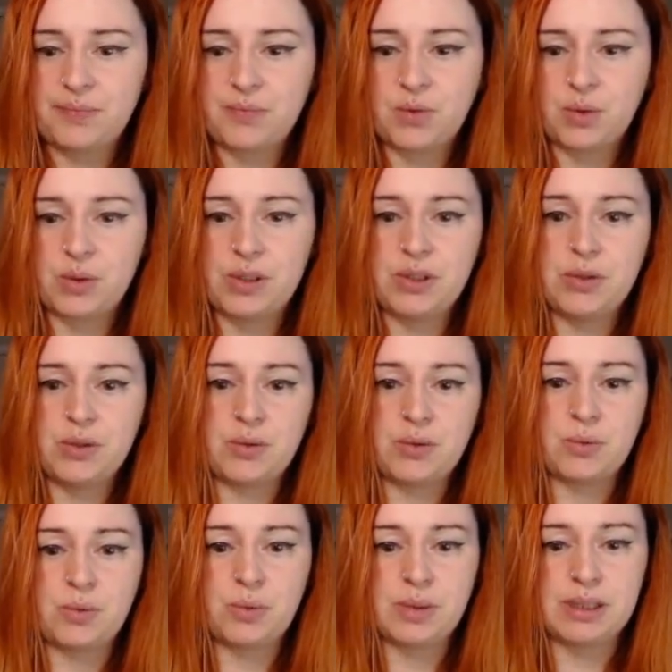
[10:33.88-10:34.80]
where you don't
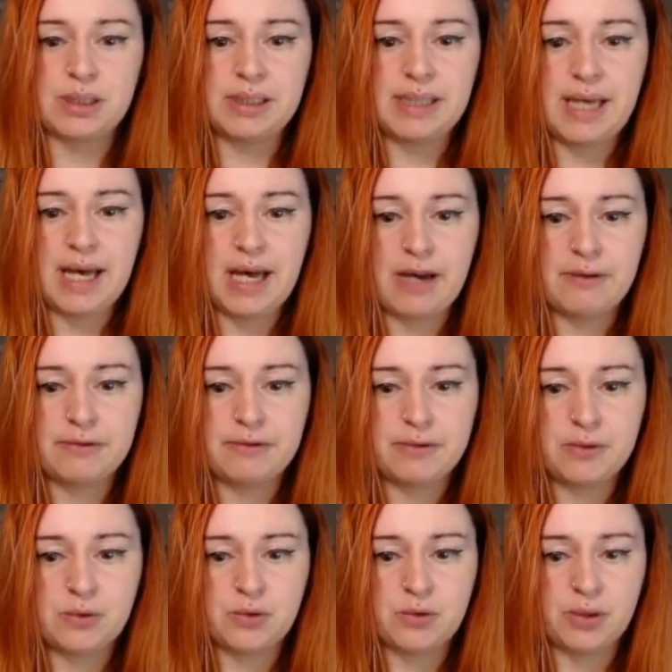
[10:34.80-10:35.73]
really have
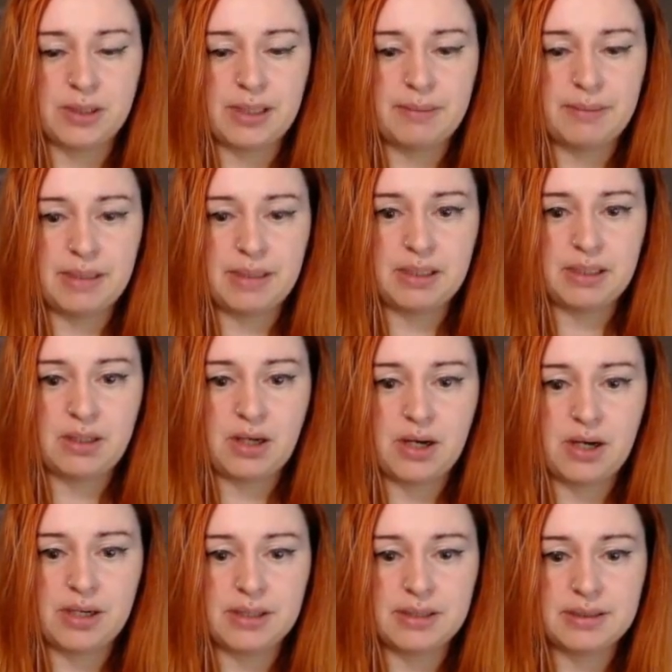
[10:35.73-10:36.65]
to draw that many
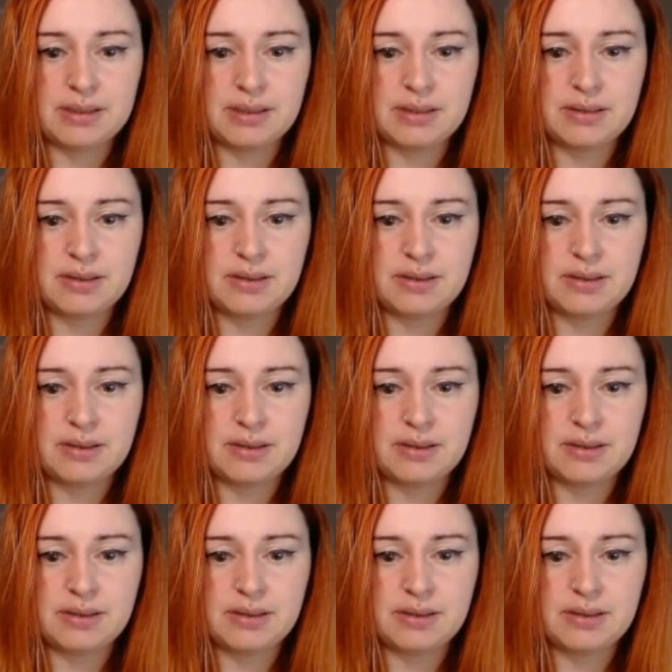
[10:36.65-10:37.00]
cards.